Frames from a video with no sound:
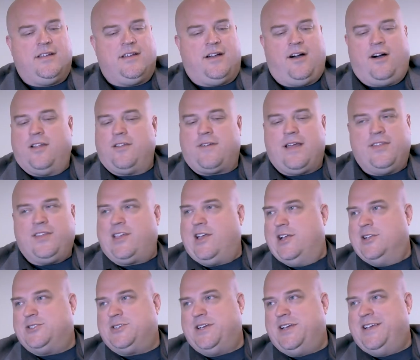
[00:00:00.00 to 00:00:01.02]
all around the
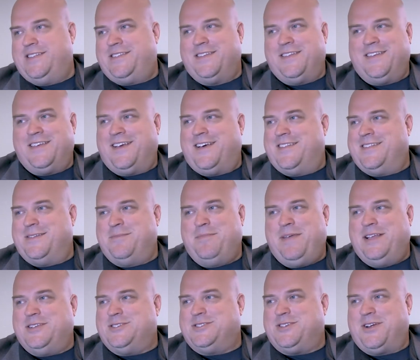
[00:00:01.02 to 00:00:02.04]
country to all the
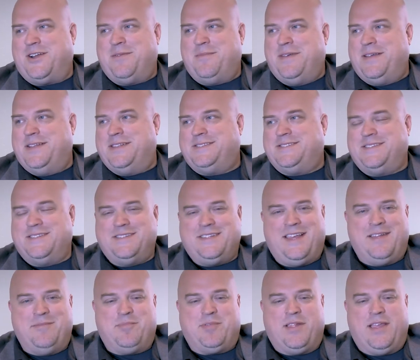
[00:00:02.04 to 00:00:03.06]
major tournaments and,
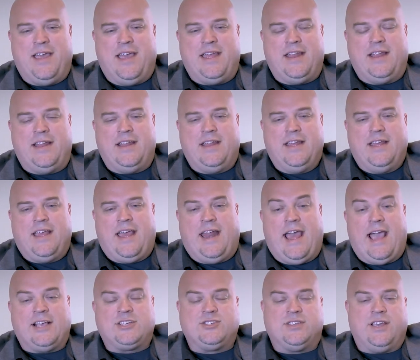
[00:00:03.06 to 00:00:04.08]
and played. And, and
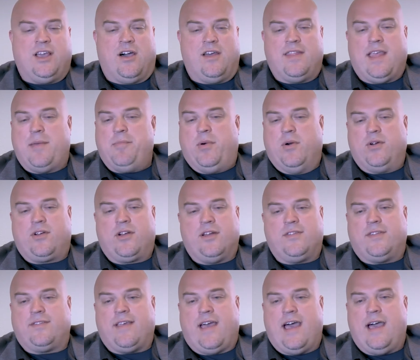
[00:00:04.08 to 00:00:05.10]
actually, online poker
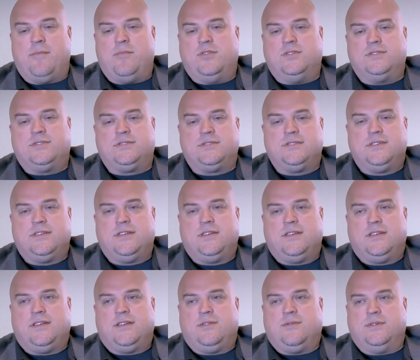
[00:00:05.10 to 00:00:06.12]
at the time was
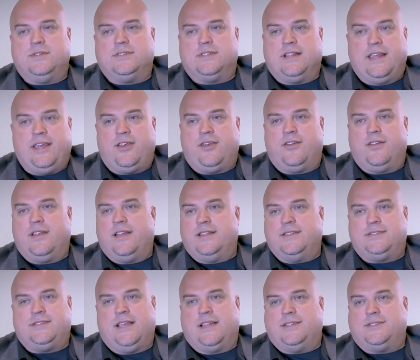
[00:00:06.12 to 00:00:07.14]
was legal
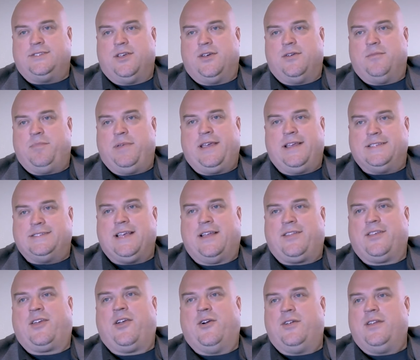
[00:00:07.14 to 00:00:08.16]
and, and so being in south
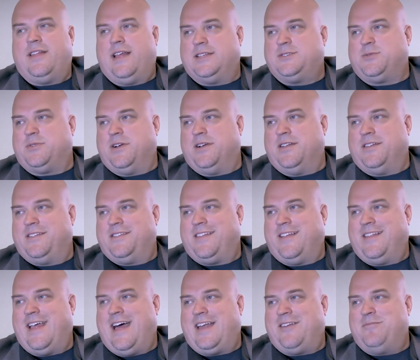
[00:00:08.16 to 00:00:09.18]
dakota that's where
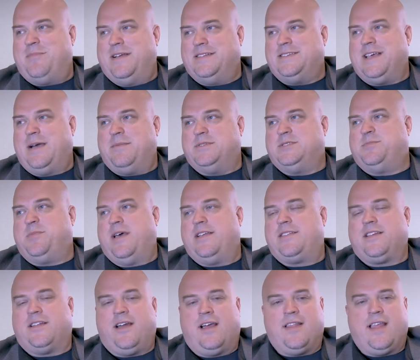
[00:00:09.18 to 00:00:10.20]
a lot of my time was
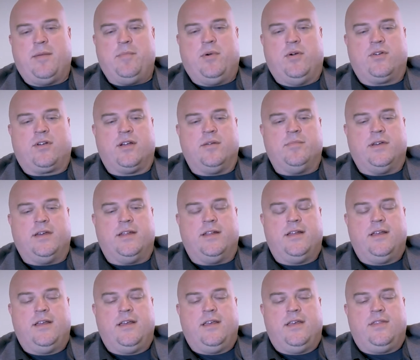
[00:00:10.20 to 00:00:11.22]
spent on online poker but
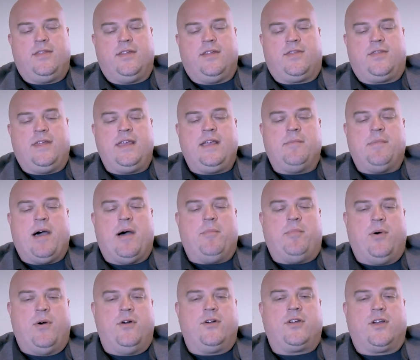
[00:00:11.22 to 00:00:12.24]
the thing about
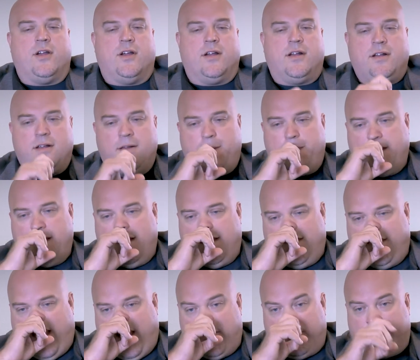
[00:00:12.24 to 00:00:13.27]
poker
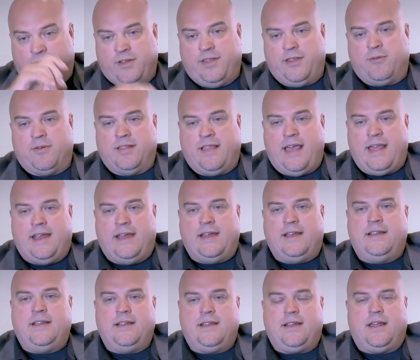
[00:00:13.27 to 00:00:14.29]
that really
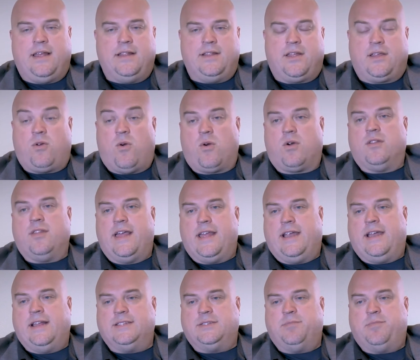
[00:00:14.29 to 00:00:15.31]
related and
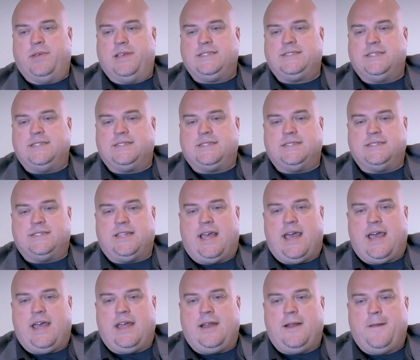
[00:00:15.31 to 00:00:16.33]
correlated into business is
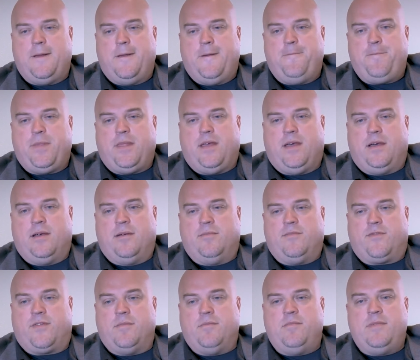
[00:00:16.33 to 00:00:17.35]
that um,
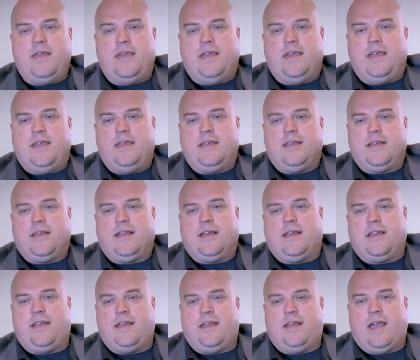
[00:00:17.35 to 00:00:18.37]
for me
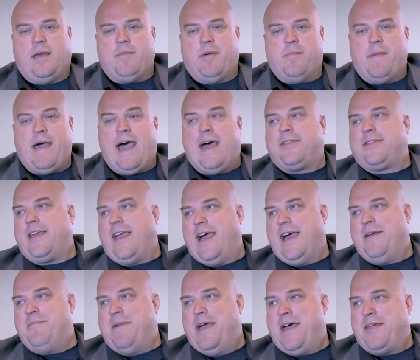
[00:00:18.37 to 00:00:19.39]
i'm a math
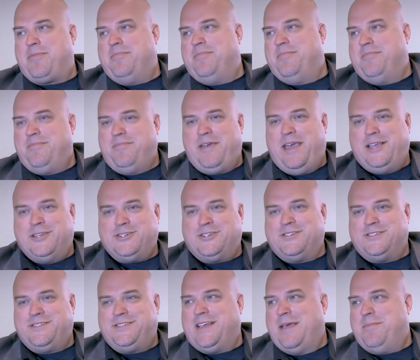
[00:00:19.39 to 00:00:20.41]
guy math
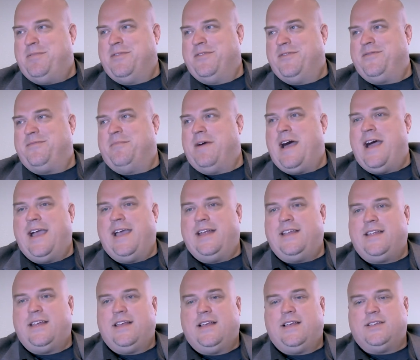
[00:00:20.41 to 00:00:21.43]
major type of
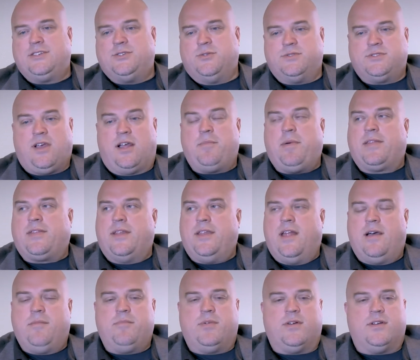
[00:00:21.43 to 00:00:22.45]
mind so it was all about the
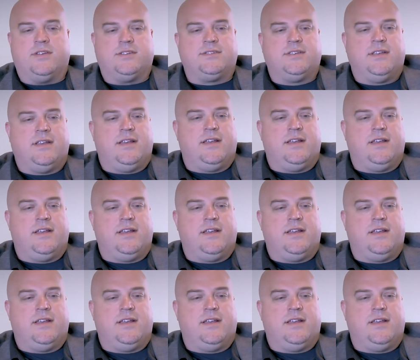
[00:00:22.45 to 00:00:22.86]
numbers